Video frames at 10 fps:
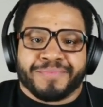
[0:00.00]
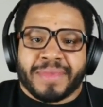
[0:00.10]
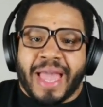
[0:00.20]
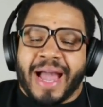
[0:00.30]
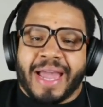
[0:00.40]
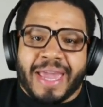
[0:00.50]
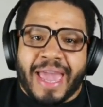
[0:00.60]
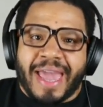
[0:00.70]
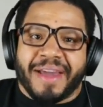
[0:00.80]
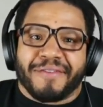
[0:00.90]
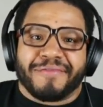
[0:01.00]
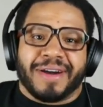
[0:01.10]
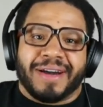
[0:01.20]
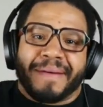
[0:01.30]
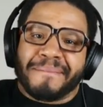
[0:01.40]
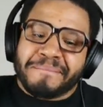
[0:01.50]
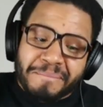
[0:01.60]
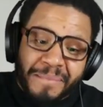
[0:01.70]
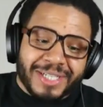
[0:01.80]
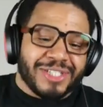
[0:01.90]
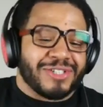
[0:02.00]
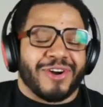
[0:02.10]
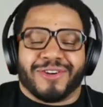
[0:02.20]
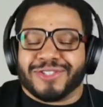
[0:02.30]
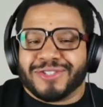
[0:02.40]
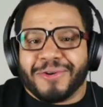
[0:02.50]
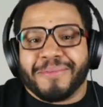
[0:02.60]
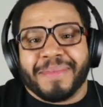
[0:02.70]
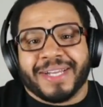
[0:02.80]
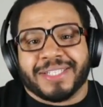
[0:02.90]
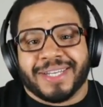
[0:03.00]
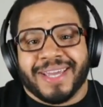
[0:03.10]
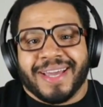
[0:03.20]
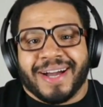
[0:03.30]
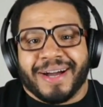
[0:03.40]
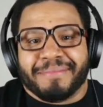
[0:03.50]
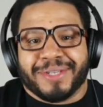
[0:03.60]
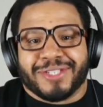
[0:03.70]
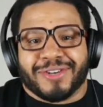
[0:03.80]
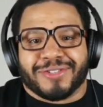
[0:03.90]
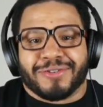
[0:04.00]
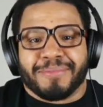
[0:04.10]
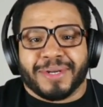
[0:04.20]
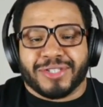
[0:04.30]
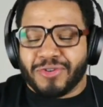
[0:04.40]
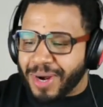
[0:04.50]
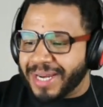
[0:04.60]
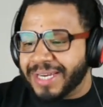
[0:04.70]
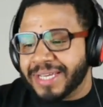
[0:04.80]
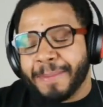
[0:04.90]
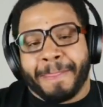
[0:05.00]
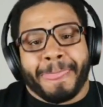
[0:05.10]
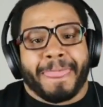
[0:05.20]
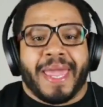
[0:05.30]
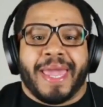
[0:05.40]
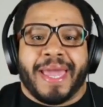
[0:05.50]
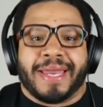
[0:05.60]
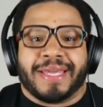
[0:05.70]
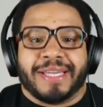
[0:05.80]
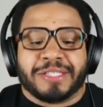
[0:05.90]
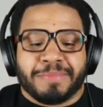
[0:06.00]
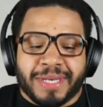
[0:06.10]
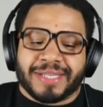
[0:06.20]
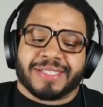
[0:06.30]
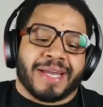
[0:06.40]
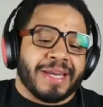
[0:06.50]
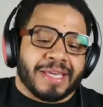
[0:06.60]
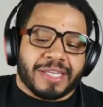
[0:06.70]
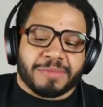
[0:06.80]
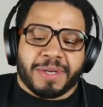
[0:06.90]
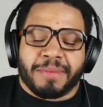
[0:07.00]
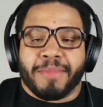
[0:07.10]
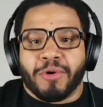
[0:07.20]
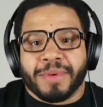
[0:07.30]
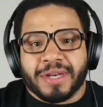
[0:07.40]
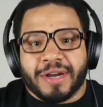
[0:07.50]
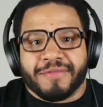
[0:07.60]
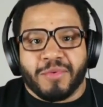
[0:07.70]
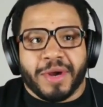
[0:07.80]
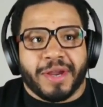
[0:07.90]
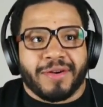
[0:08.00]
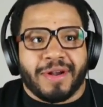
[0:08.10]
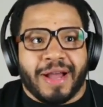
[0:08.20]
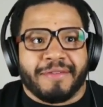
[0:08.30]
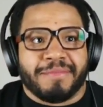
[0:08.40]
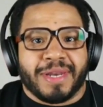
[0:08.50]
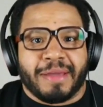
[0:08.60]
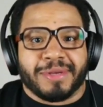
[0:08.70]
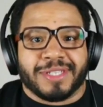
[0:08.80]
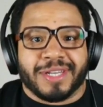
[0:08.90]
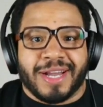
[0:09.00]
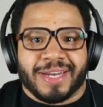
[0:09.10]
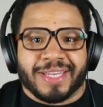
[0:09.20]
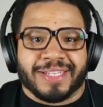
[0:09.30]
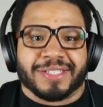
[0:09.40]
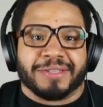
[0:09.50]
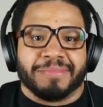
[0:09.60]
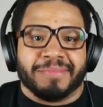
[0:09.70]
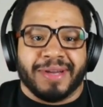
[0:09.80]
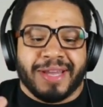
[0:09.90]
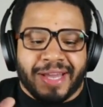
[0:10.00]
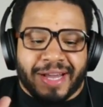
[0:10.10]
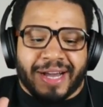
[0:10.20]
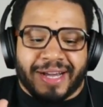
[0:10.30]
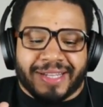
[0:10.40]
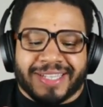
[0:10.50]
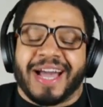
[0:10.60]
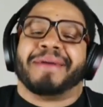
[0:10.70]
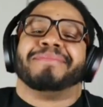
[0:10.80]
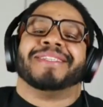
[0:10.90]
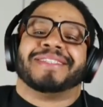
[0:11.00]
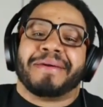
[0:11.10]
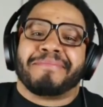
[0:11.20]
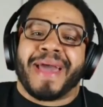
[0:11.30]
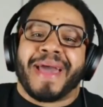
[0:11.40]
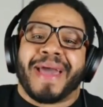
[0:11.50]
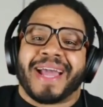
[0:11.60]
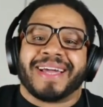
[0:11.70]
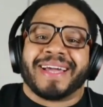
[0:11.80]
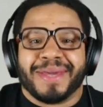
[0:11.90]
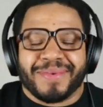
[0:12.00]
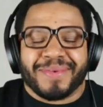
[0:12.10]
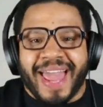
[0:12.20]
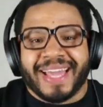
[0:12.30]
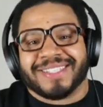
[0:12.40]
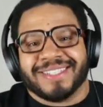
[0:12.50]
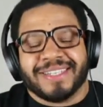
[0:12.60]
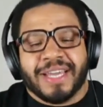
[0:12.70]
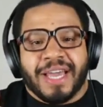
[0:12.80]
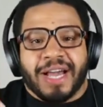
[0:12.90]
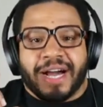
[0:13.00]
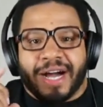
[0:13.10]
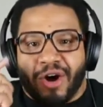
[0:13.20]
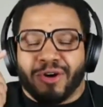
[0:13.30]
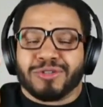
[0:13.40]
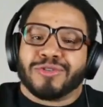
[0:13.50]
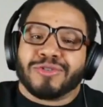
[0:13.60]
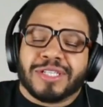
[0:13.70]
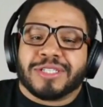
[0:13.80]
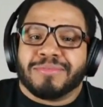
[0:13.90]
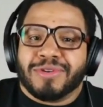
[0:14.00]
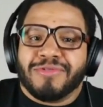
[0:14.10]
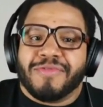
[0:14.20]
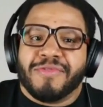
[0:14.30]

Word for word: I have uh, missed y'all so much, uh, missed y'all so much greatly. And it's been exciting. It's been a moment of where I've been able to kind of get some uh, time to step back a little bit and relax, and uh, also get some new,